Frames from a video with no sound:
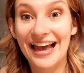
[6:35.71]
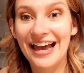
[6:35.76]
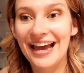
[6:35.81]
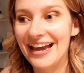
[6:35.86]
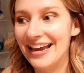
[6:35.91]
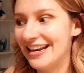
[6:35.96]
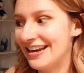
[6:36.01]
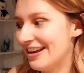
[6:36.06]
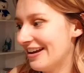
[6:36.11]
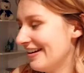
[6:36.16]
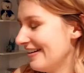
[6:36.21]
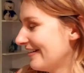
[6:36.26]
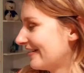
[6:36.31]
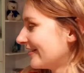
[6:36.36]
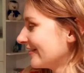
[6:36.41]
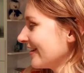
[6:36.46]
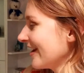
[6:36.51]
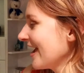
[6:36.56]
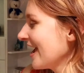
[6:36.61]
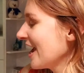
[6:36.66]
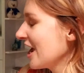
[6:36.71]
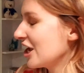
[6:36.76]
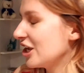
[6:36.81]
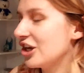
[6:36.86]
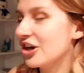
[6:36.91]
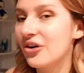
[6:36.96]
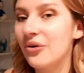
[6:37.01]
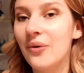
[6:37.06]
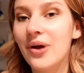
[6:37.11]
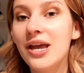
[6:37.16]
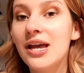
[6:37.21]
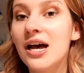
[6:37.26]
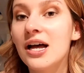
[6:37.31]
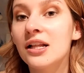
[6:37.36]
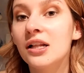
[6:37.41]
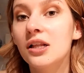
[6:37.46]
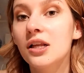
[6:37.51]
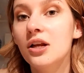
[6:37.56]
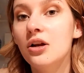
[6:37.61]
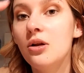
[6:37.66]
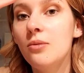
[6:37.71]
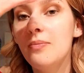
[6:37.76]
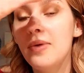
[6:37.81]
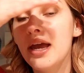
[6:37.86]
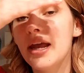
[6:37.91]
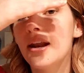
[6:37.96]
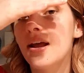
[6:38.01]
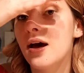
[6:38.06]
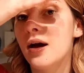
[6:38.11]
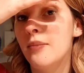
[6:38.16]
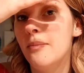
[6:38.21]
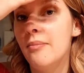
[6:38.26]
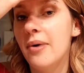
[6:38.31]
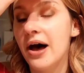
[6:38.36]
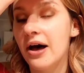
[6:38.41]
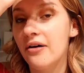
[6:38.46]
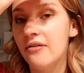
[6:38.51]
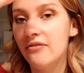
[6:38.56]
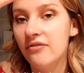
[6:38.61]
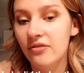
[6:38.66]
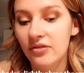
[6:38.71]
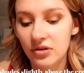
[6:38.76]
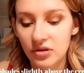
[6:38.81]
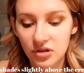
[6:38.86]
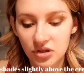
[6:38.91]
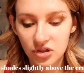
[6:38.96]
I know. You're going a little bit above.